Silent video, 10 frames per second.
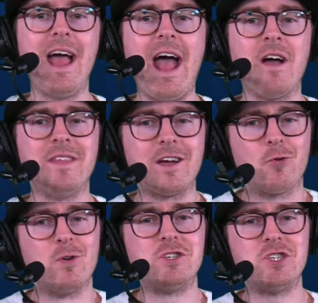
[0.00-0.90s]
And then
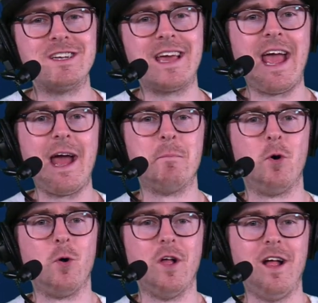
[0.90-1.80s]
Kristian
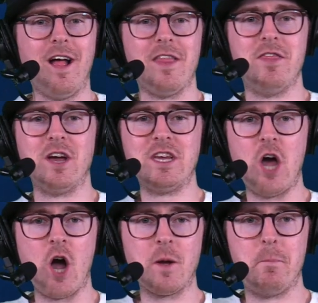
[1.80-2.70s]
Campbell, the
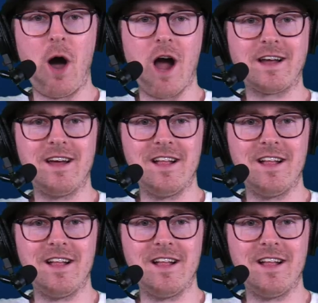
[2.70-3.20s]
young buck